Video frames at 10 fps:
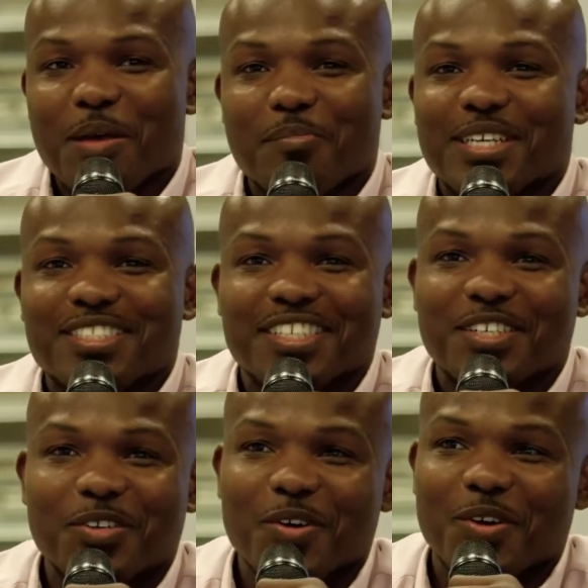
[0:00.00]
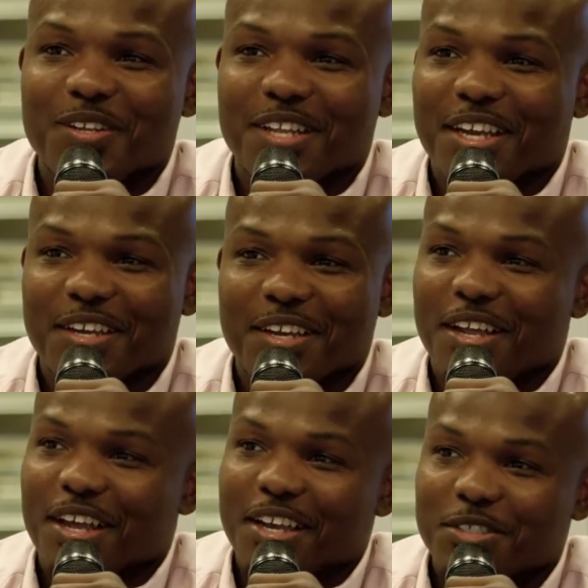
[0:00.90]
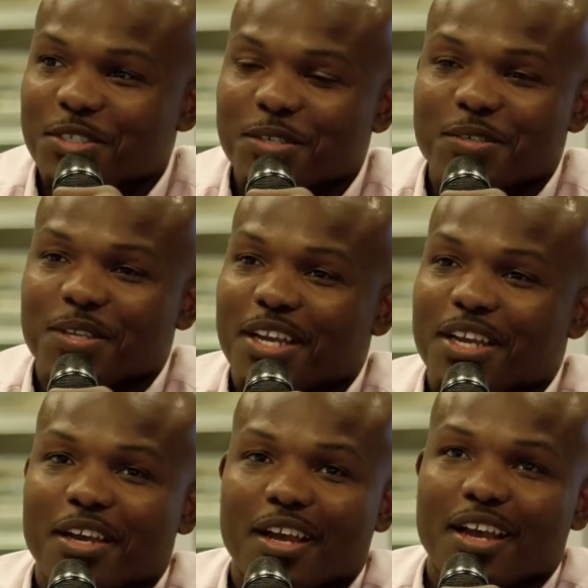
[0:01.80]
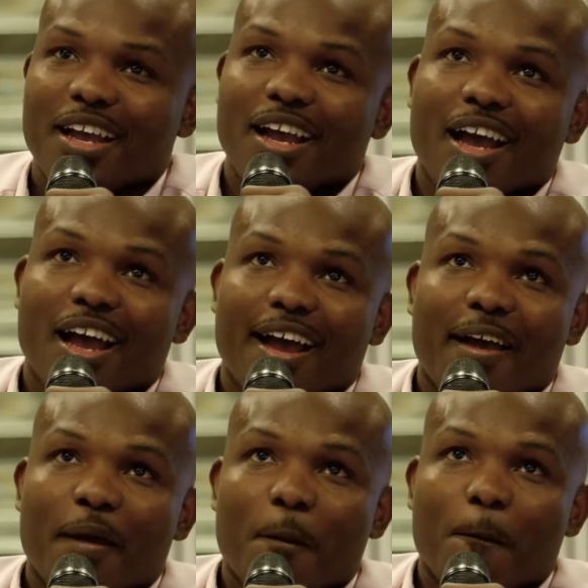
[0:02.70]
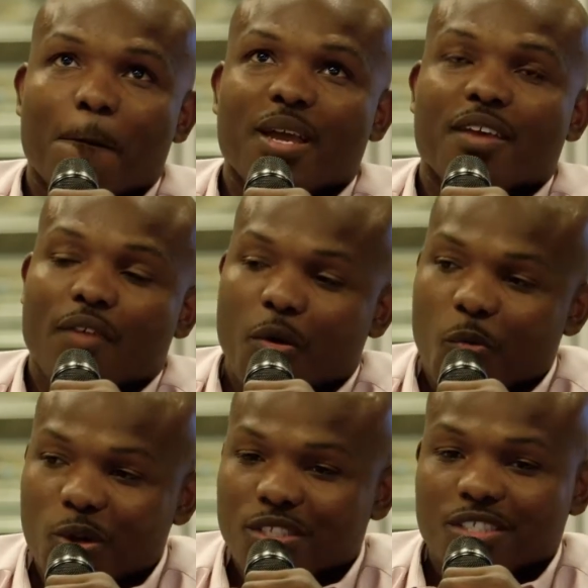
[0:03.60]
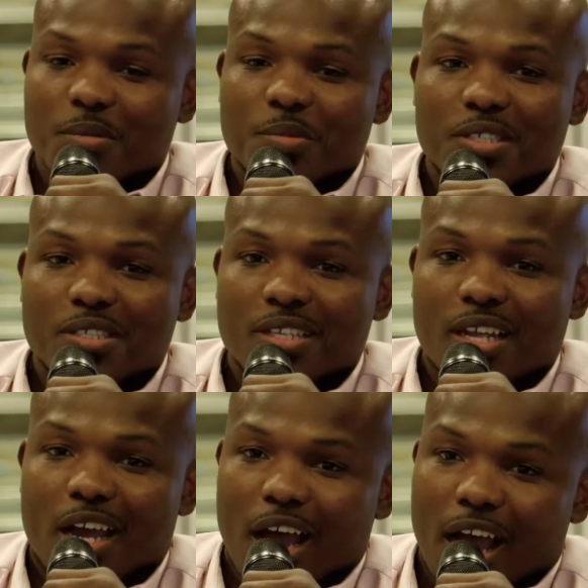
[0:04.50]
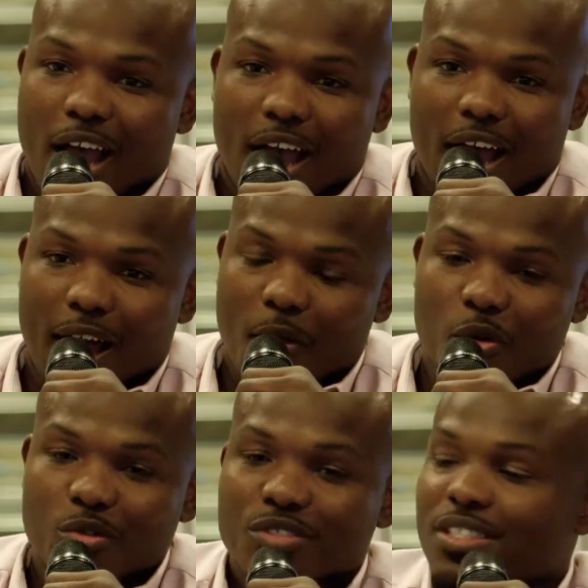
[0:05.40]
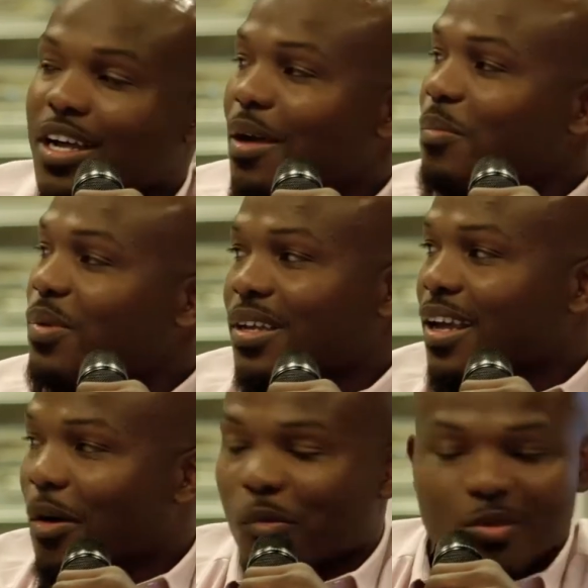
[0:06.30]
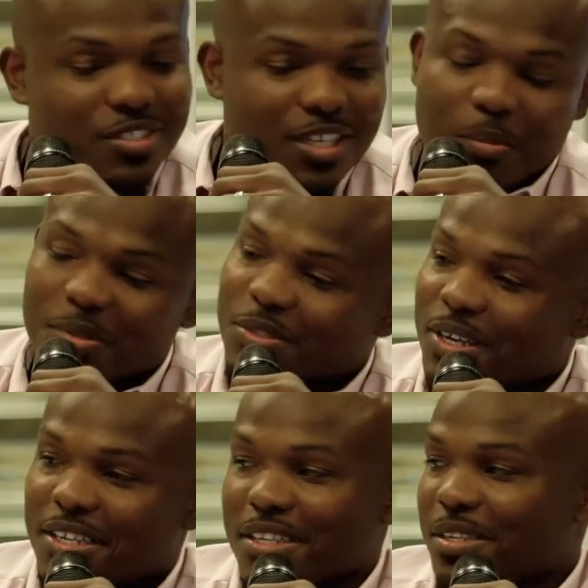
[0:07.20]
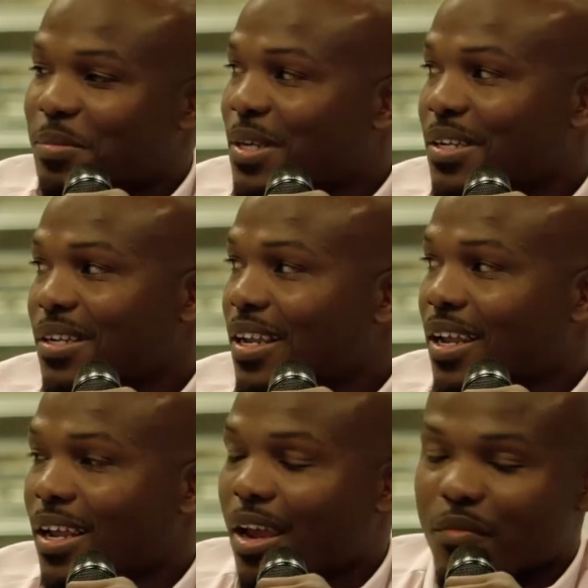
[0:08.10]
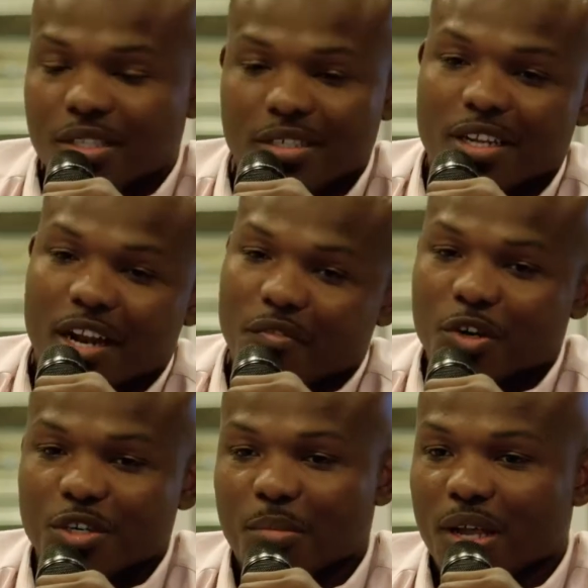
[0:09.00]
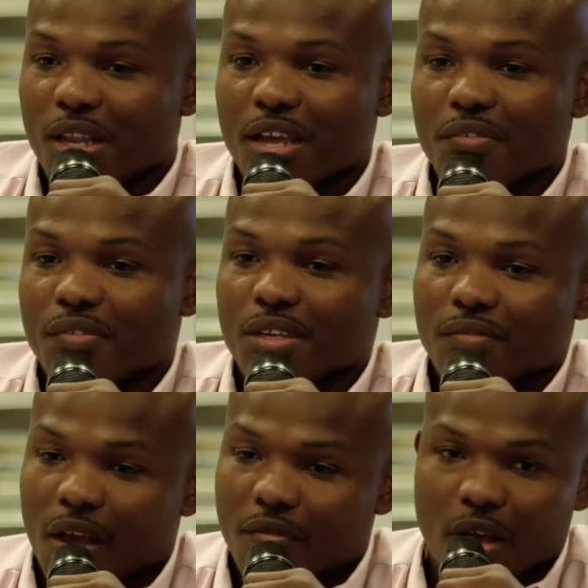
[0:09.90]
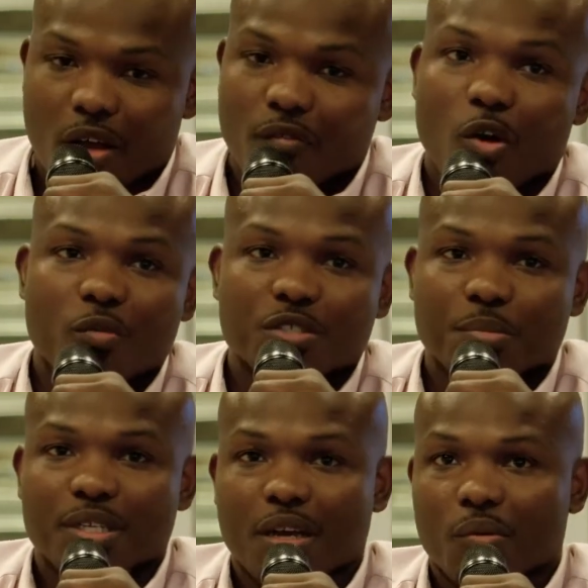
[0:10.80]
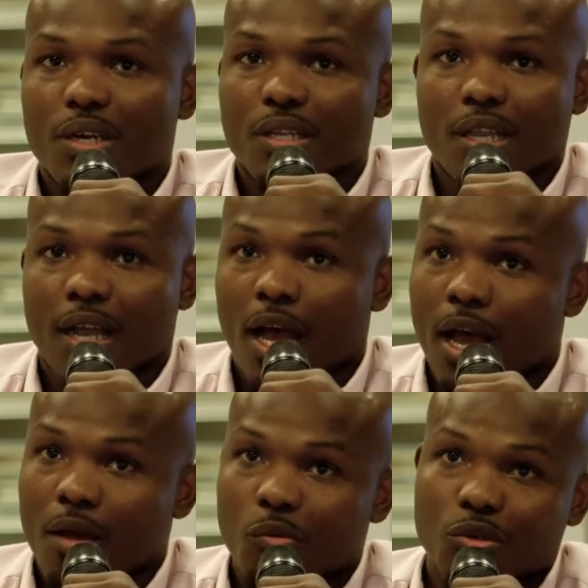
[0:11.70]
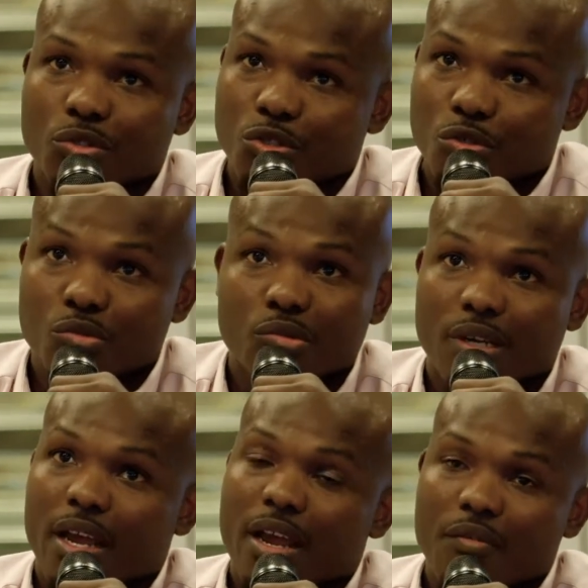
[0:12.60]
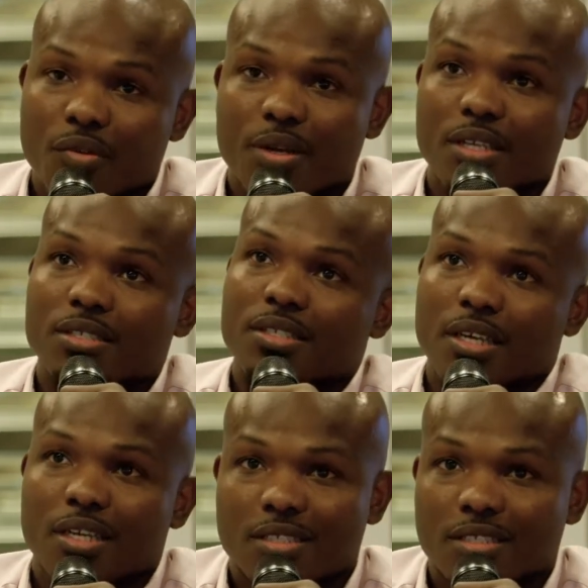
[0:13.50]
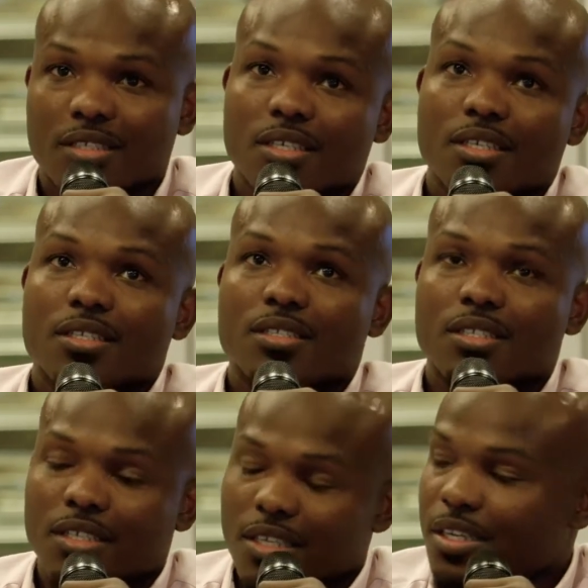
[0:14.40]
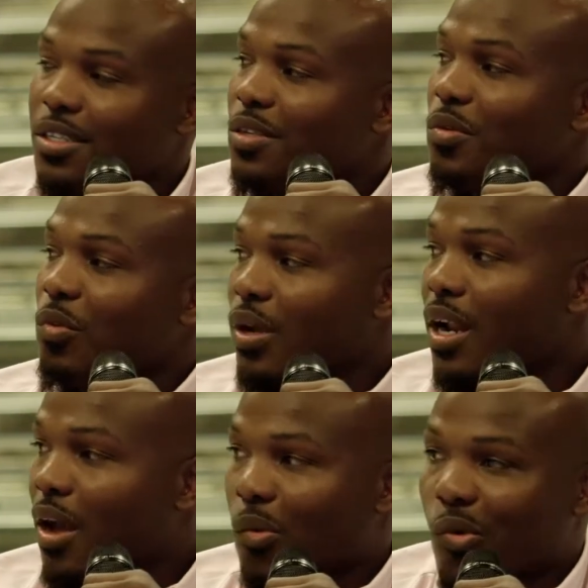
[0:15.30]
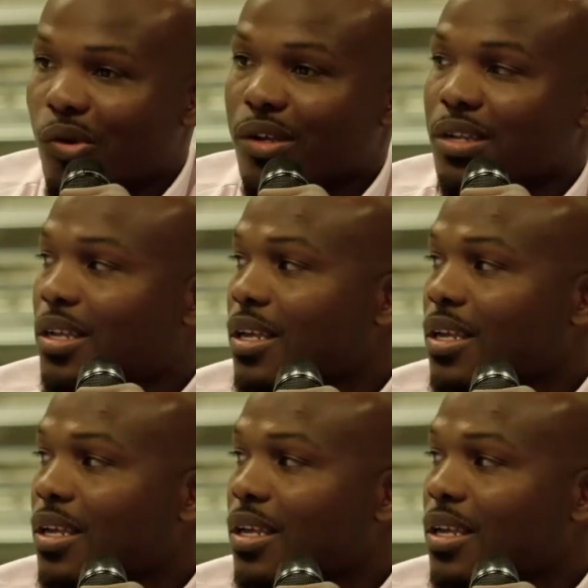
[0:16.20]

not patient at all. Like, like I tell you, like if I want something, I won't stop. I won't stop until I get it, man. Everything that I've earned in my life, if I've, I've always been that way. Like I will do whatever it takes to get what I want,